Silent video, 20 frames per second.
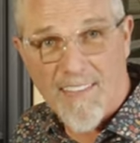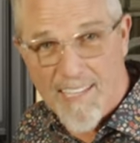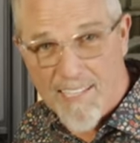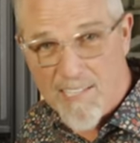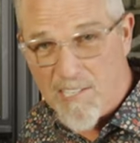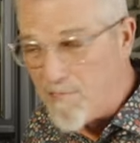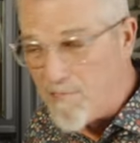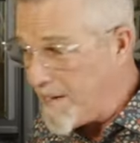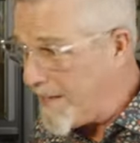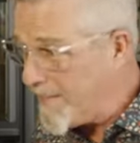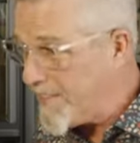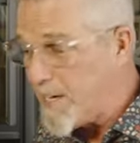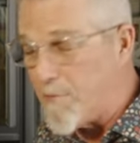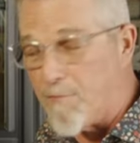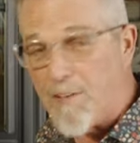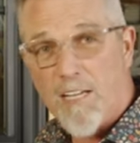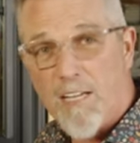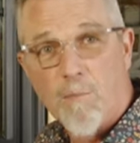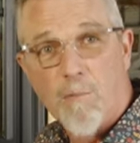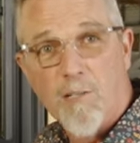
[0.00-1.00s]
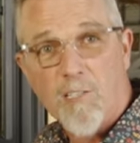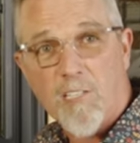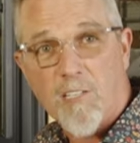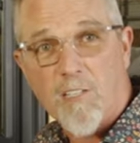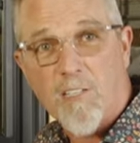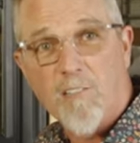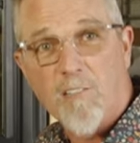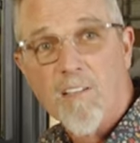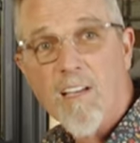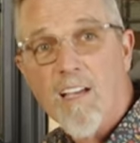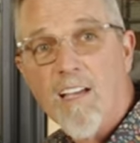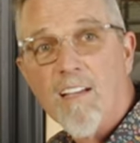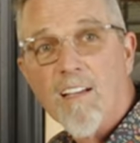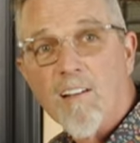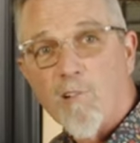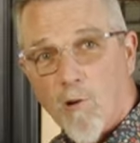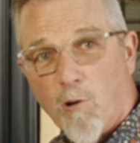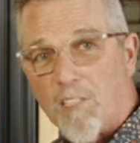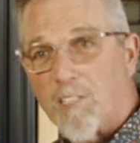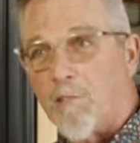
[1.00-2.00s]
they do have that available to you.
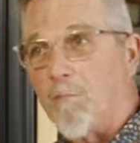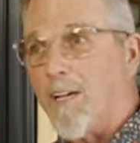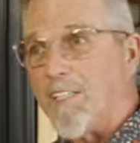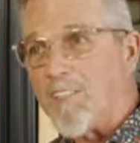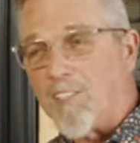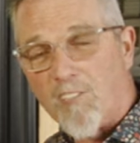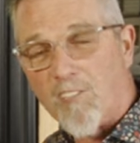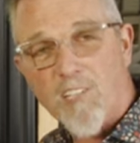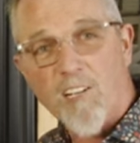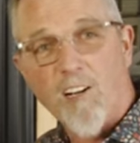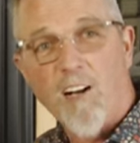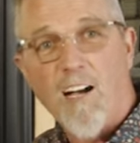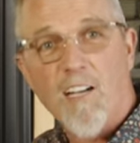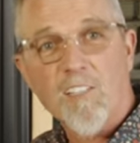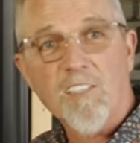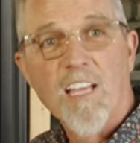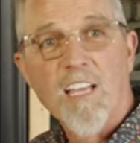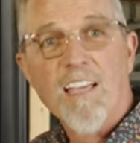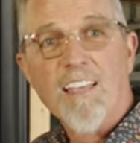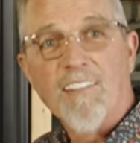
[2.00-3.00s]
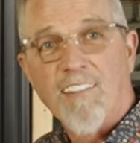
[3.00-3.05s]
Of course, it raises the cost.